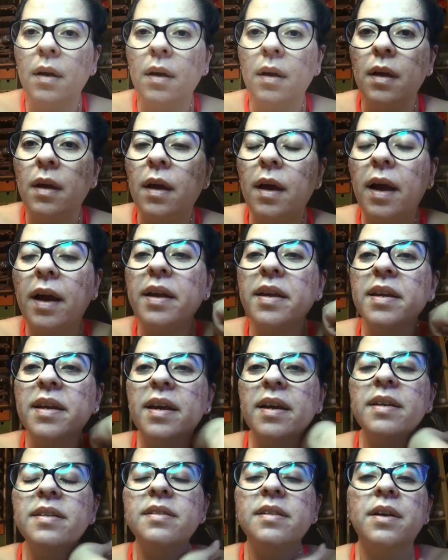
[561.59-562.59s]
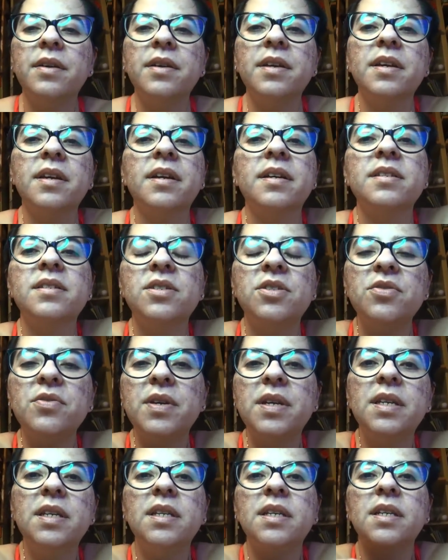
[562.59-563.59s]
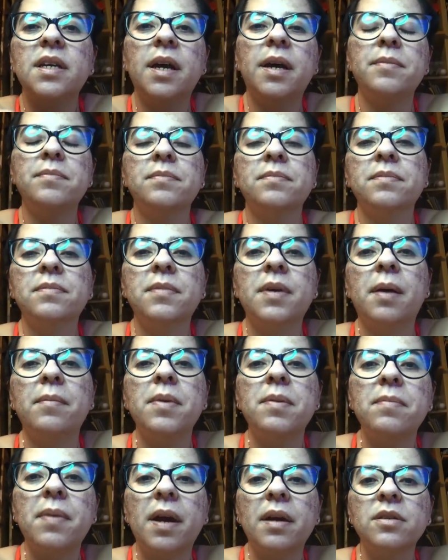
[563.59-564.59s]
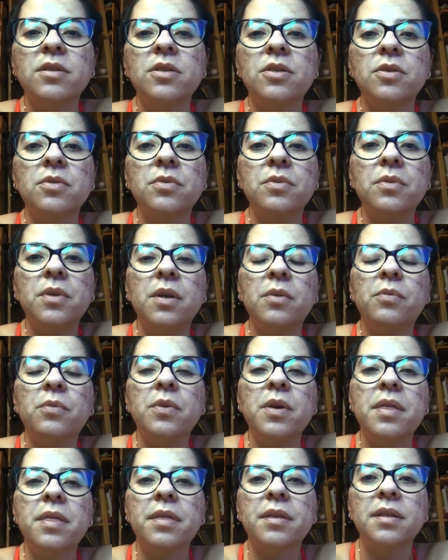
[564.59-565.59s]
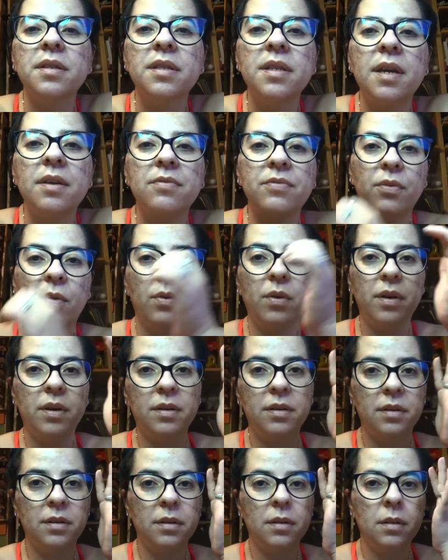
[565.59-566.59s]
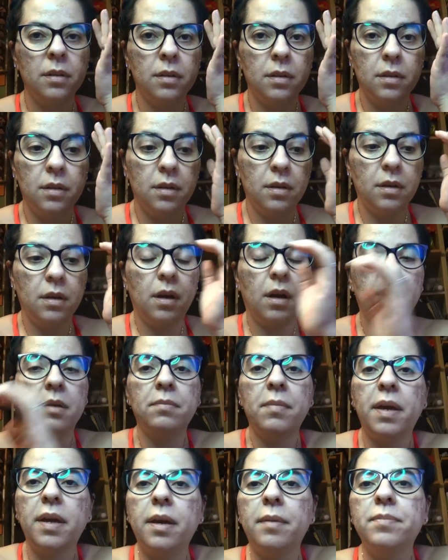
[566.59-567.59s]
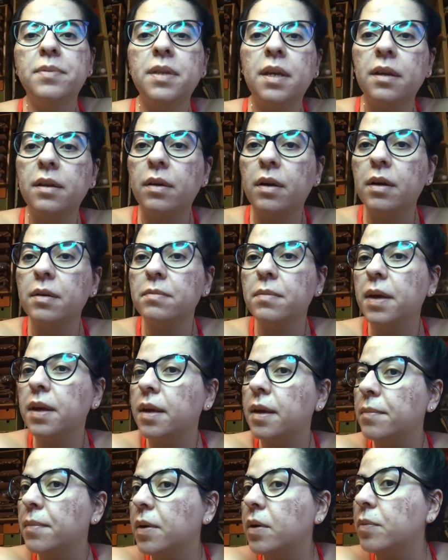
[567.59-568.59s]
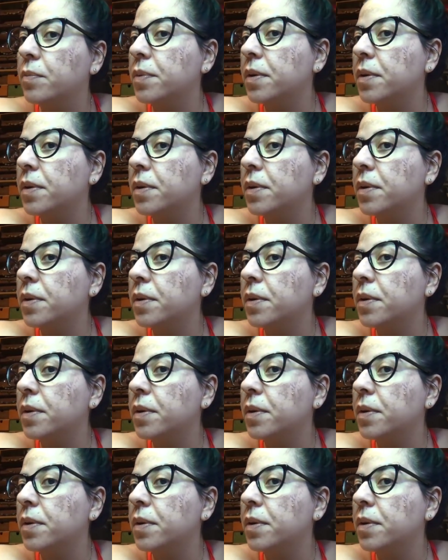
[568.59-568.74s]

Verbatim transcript: Hi you guys, how are you guys doing? I'm coming back to you with day four on my update on my chemical